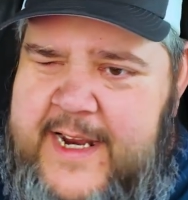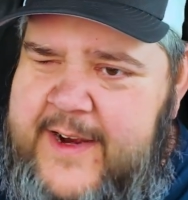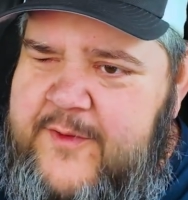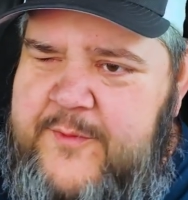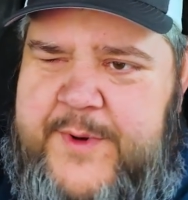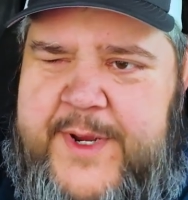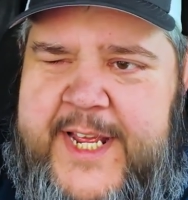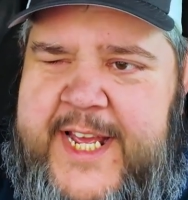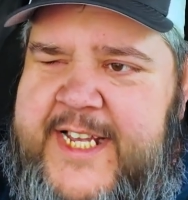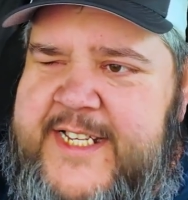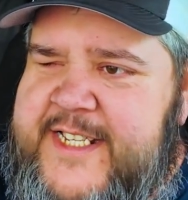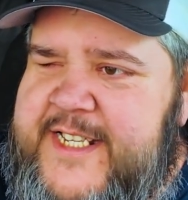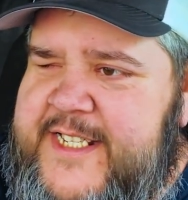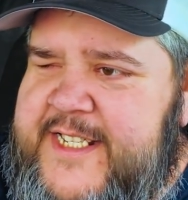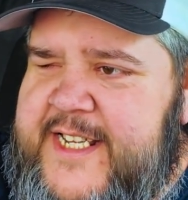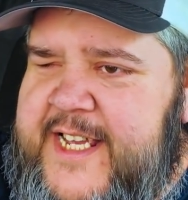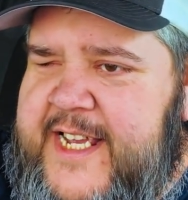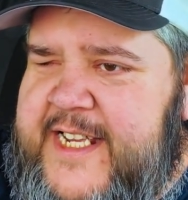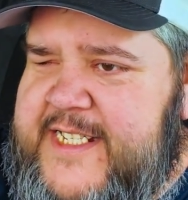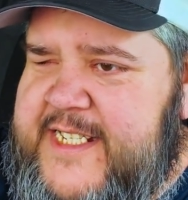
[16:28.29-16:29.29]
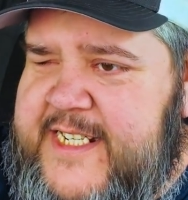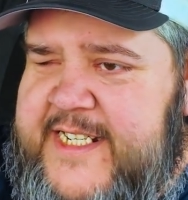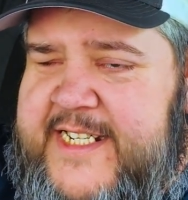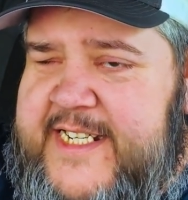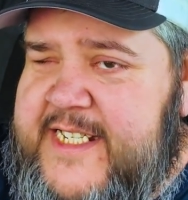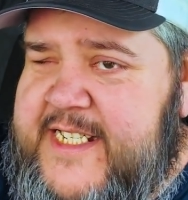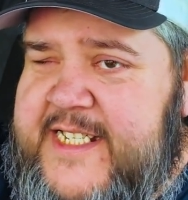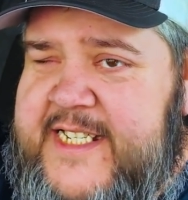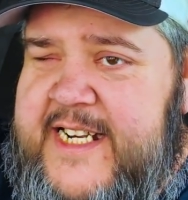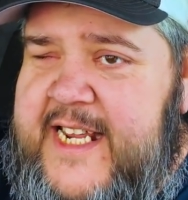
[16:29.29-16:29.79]
Everybody has these days. And
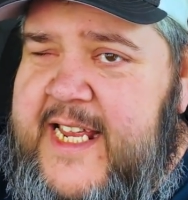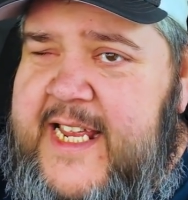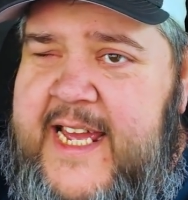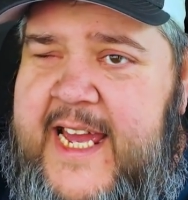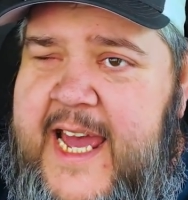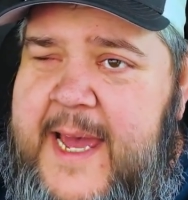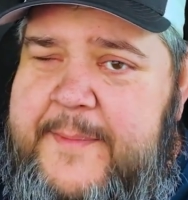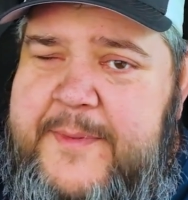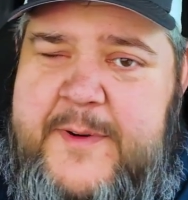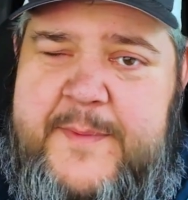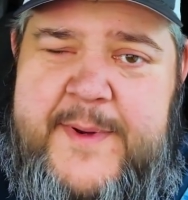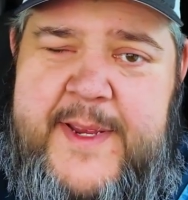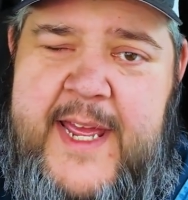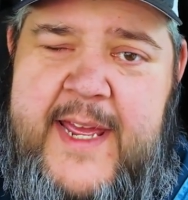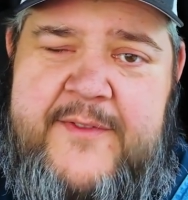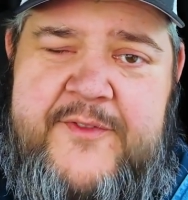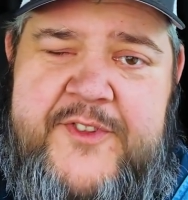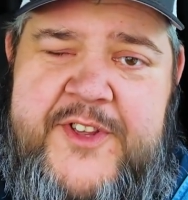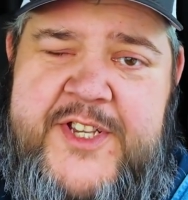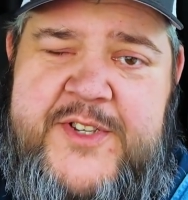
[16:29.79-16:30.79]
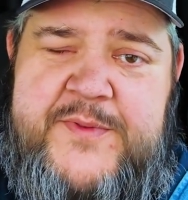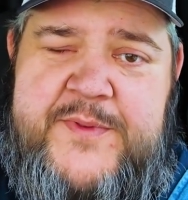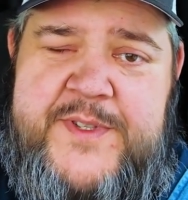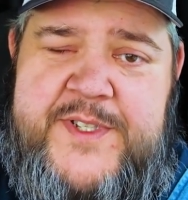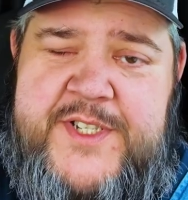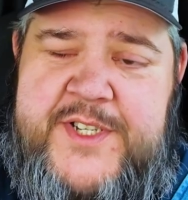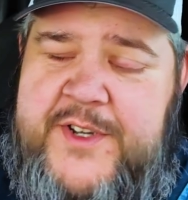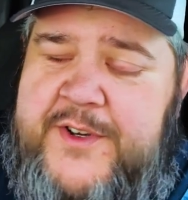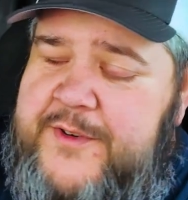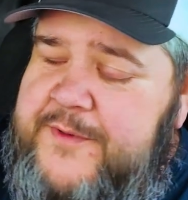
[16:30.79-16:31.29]
just today, I happen to be having this one.
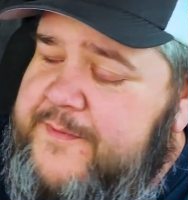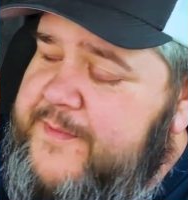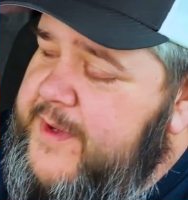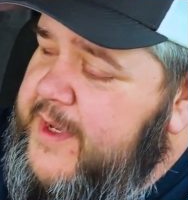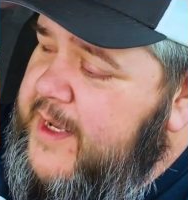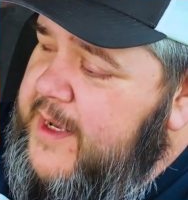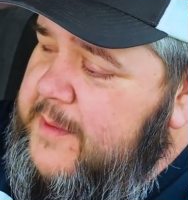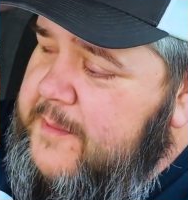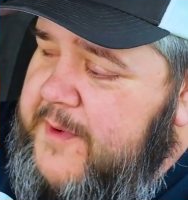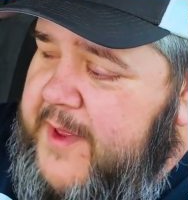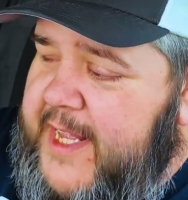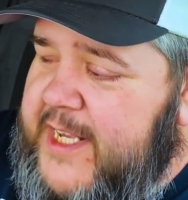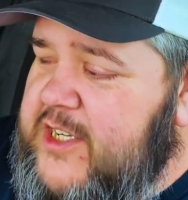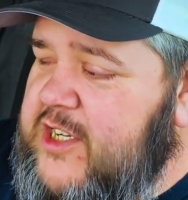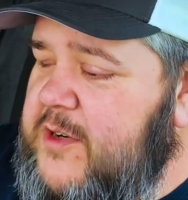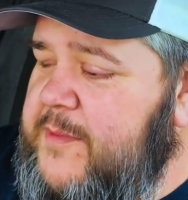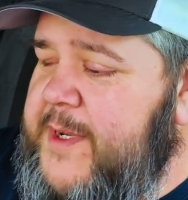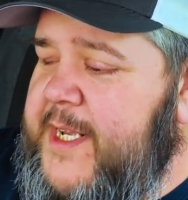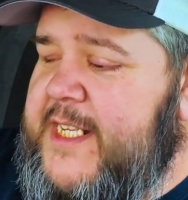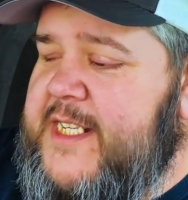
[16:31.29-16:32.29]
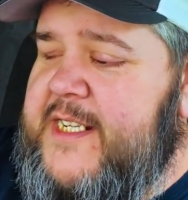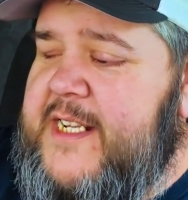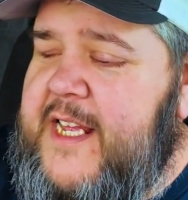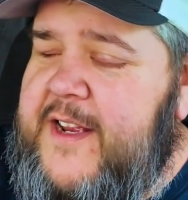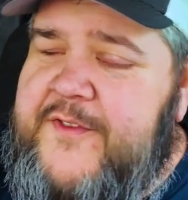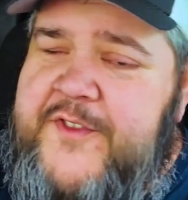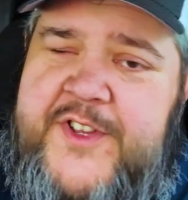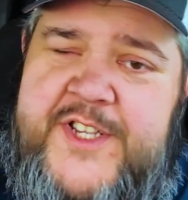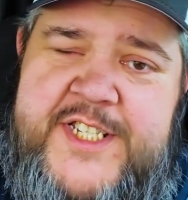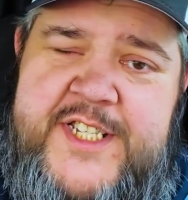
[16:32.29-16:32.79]
So, that's going to be it
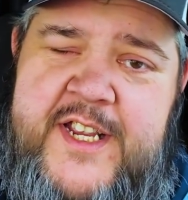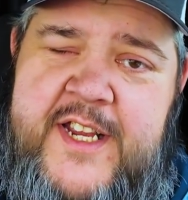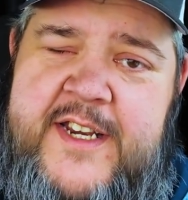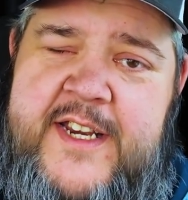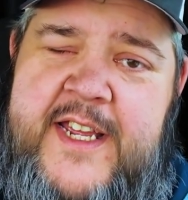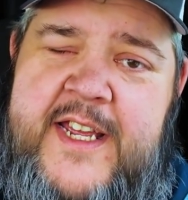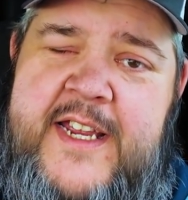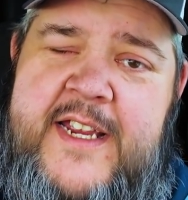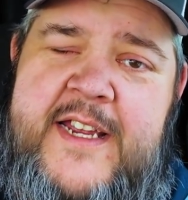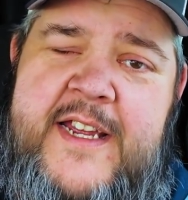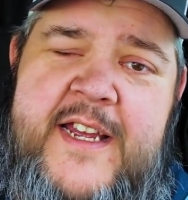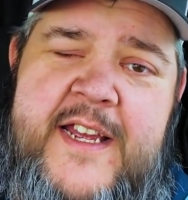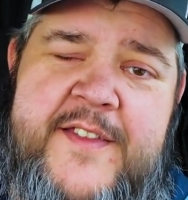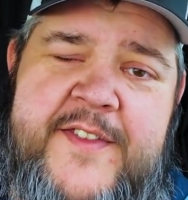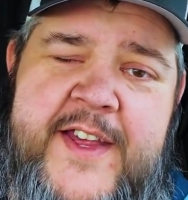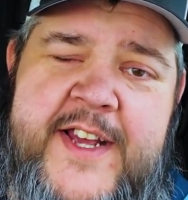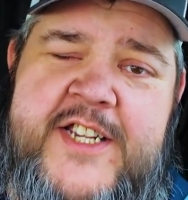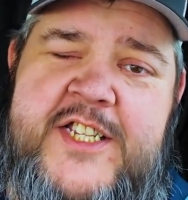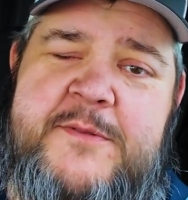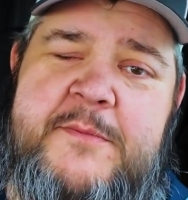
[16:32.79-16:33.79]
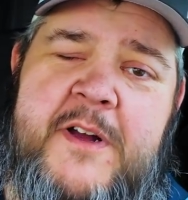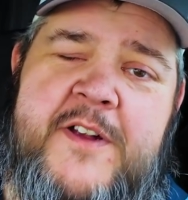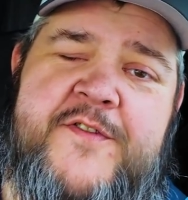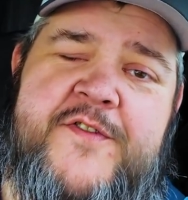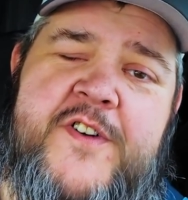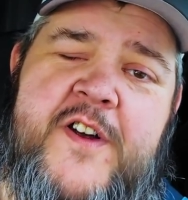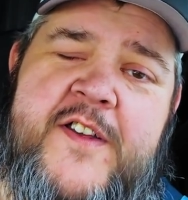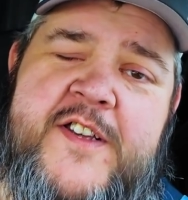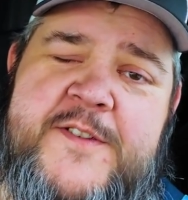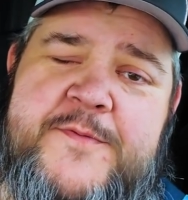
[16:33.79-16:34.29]
today for this Sunday. Thanks so much
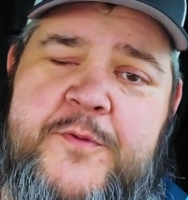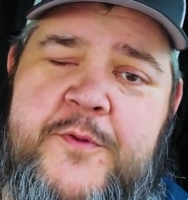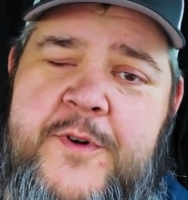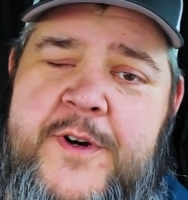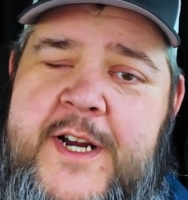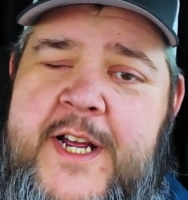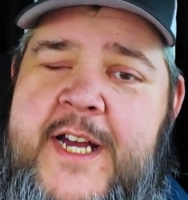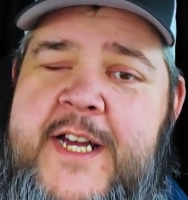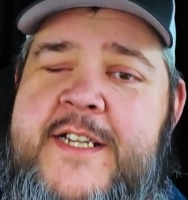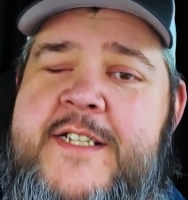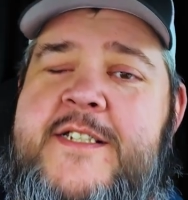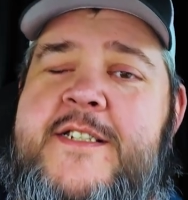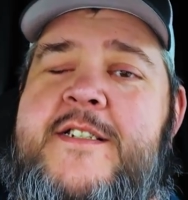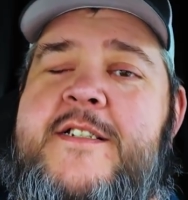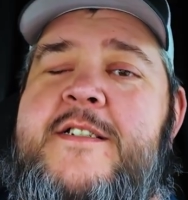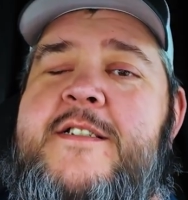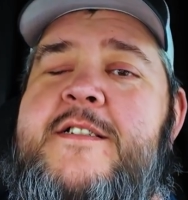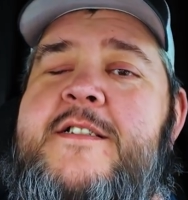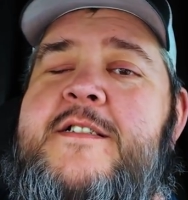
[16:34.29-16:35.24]
for all the support, guys.